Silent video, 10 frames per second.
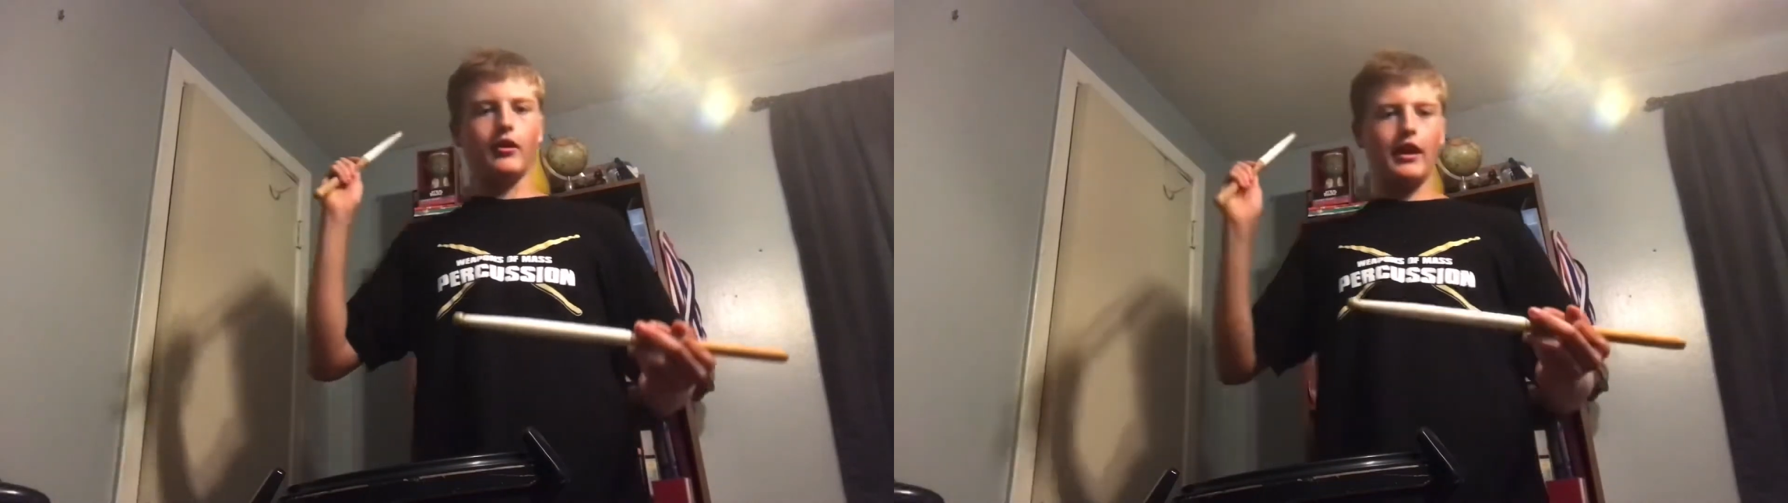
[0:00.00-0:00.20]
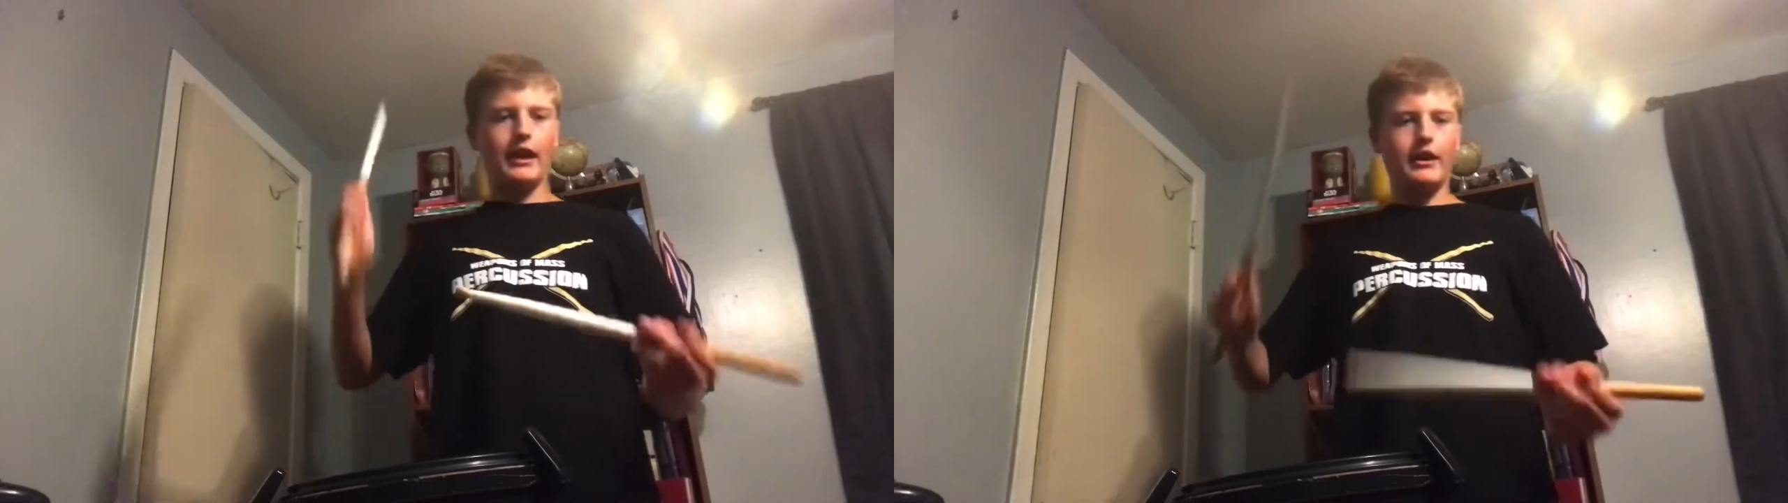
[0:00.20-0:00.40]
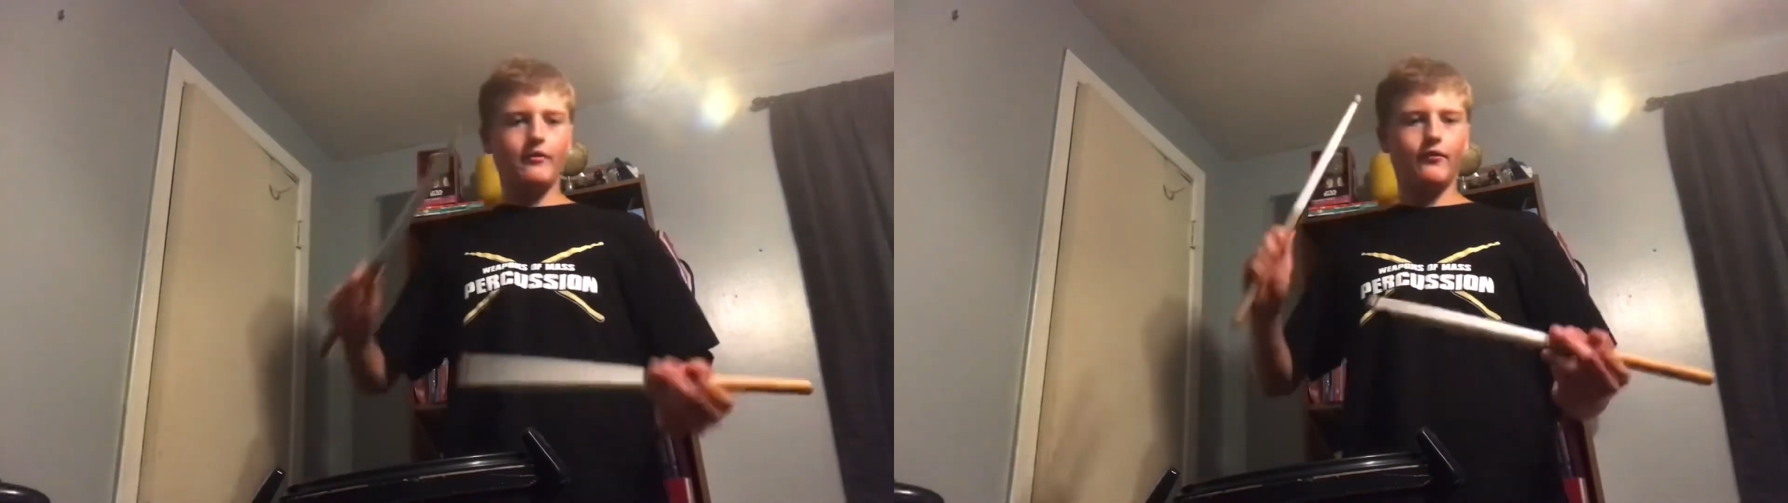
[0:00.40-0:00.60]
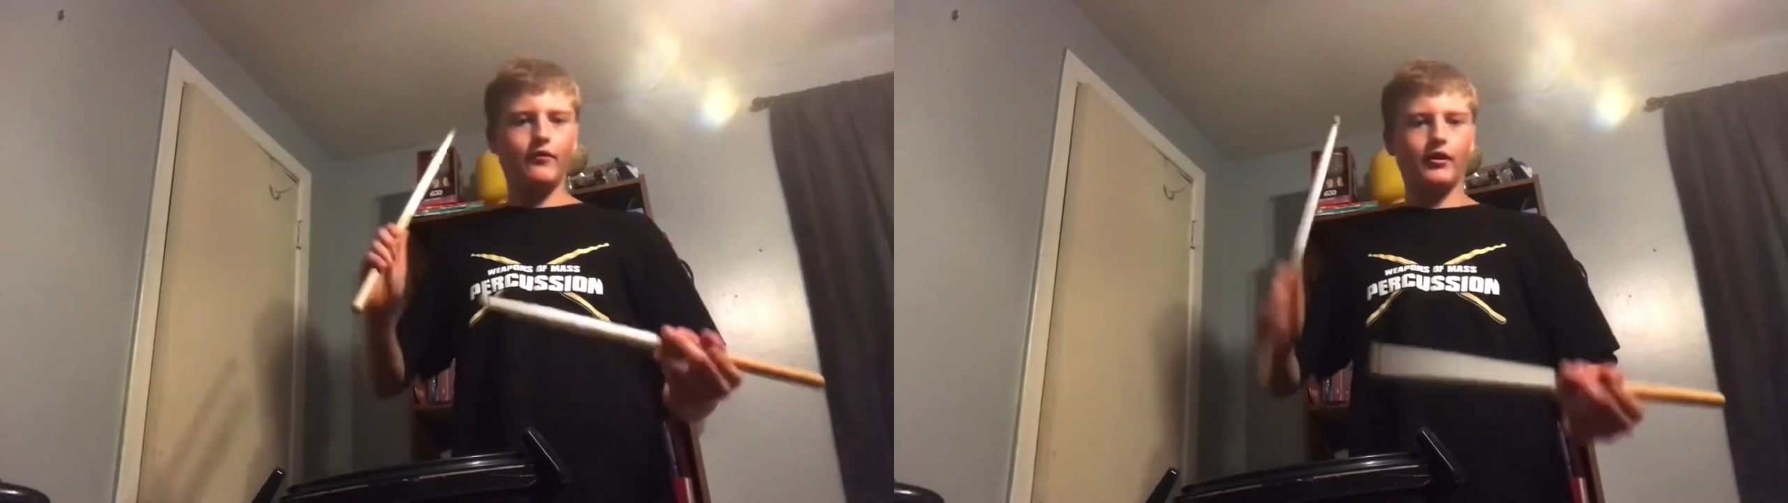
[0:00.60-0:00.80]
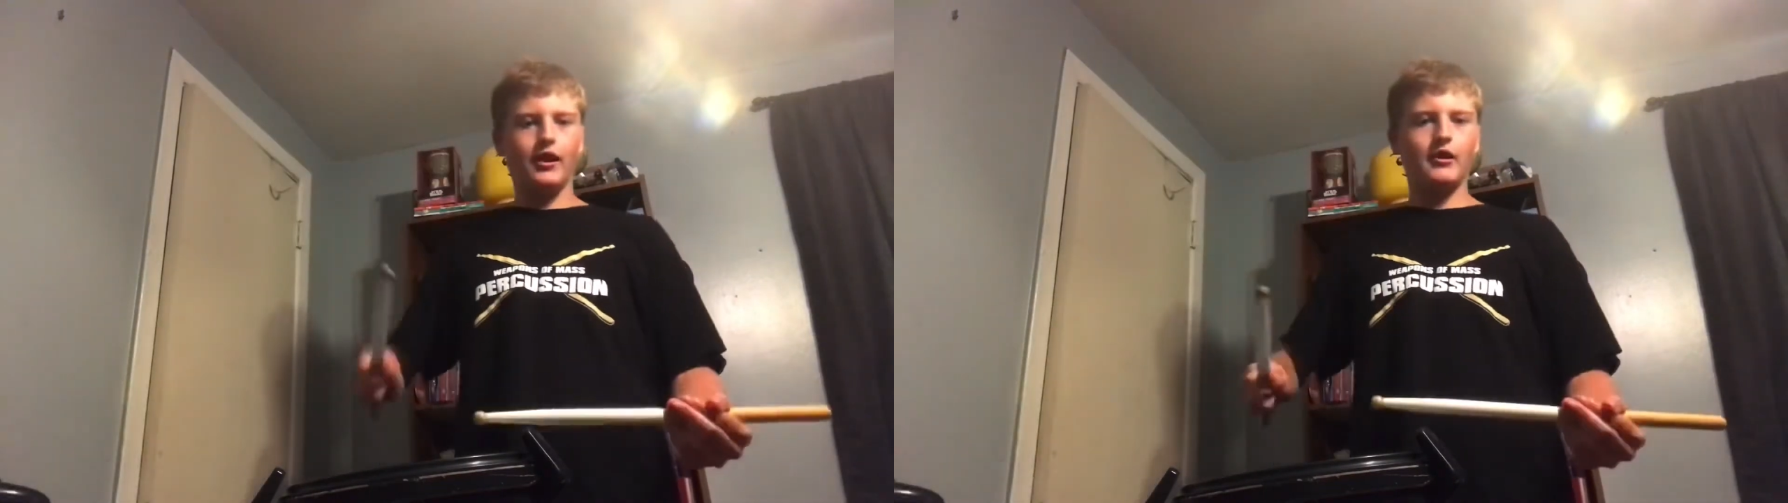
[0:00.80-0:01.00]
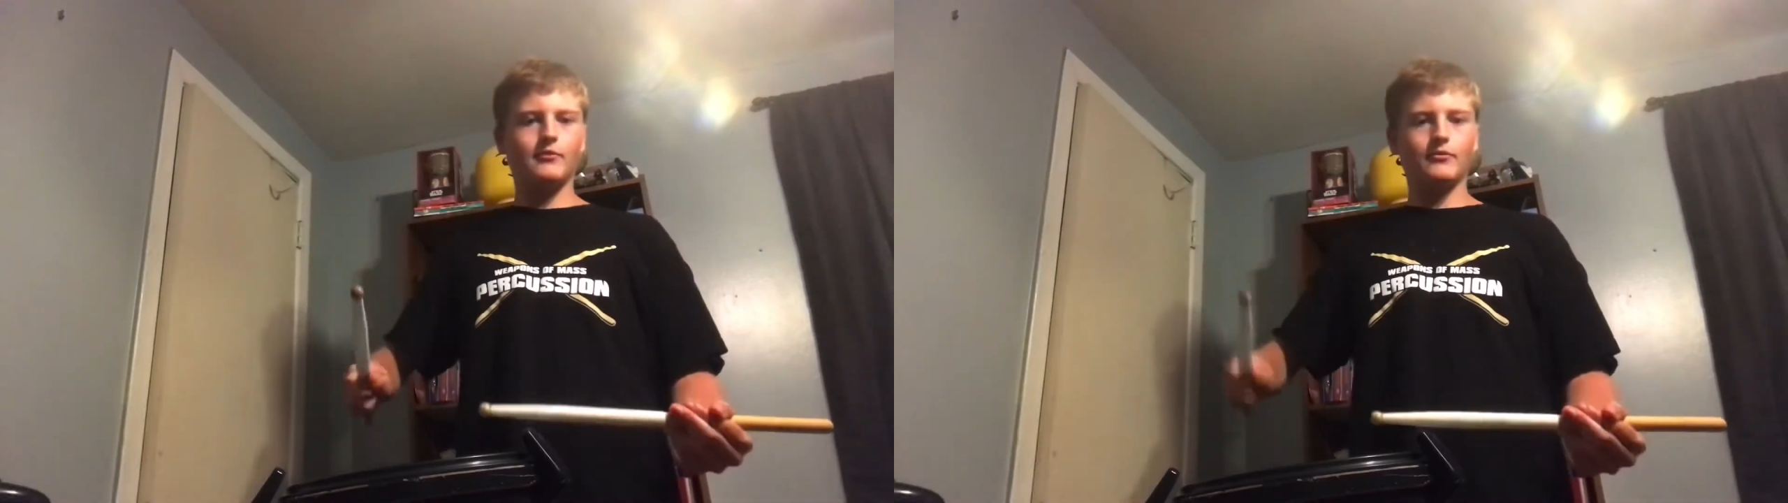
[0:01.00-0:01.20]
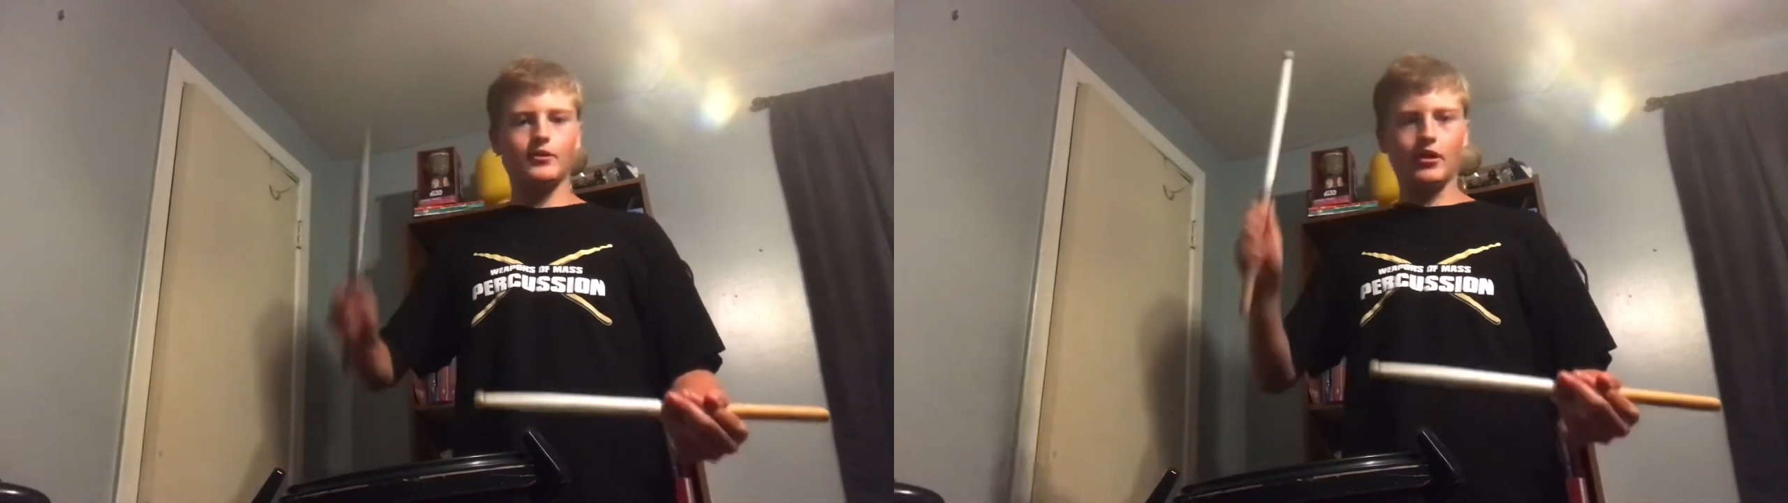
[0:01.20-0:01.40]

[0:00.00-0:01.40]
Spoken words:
8 flams